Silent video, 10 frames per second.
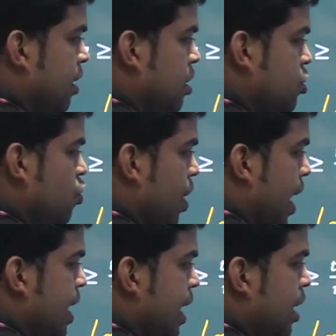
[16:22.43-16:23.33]
So
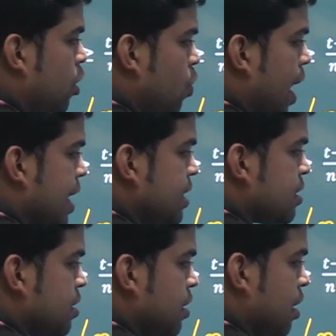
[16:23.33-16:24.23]
n into s
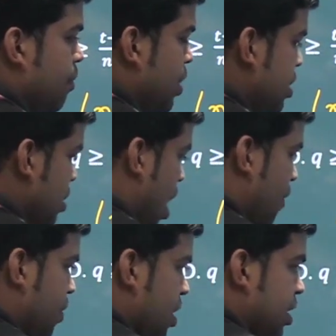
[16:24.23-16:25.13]
means
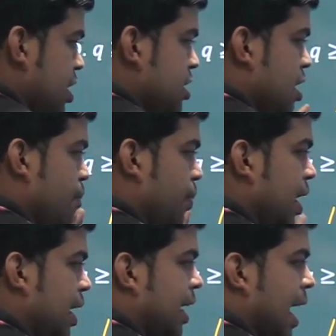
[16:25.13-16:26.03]
after this
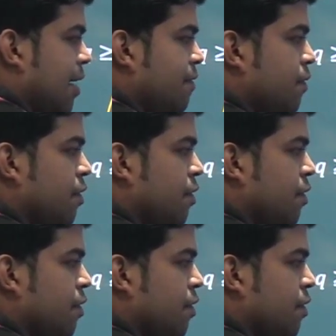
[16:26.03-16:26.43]
complete time